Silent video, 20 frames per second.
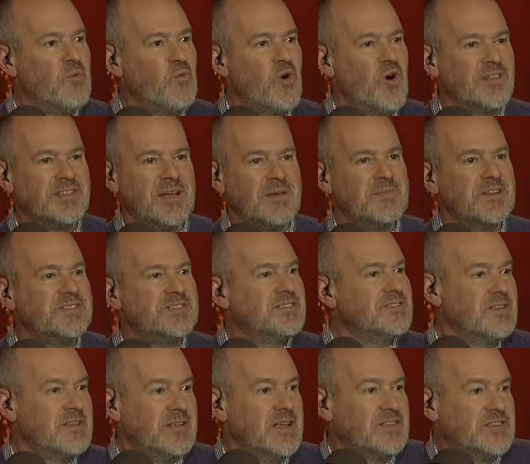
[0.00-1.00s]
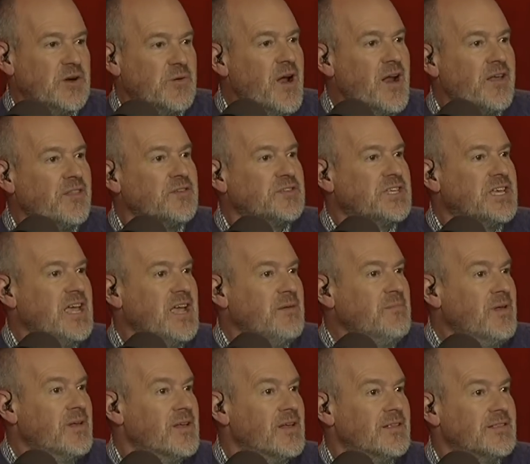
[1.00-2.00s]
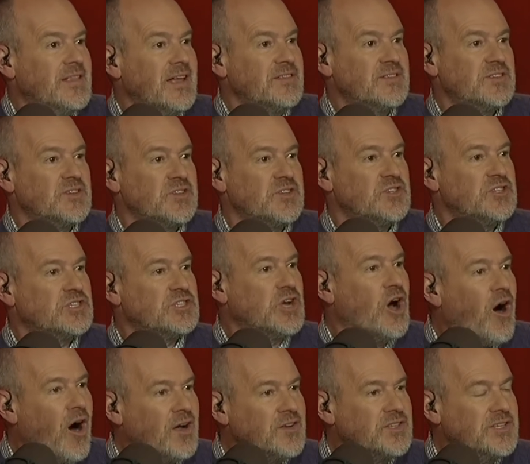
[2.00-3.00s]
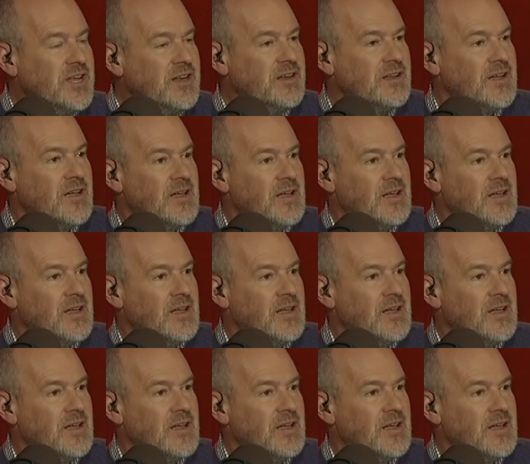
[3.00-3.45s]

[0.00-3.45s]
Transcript: I want them to. Is there another team that just talks it,